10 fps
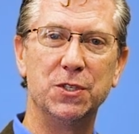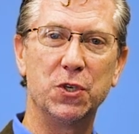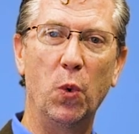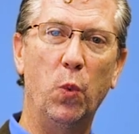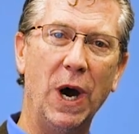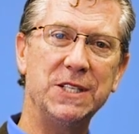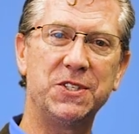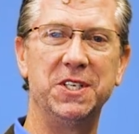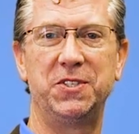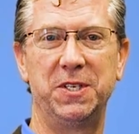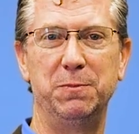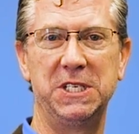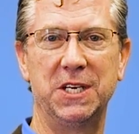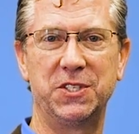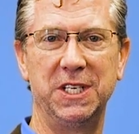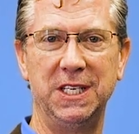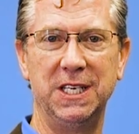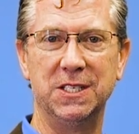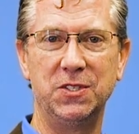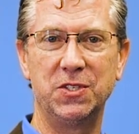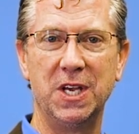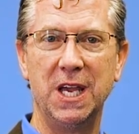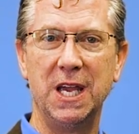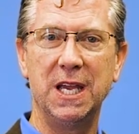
So what system testing is,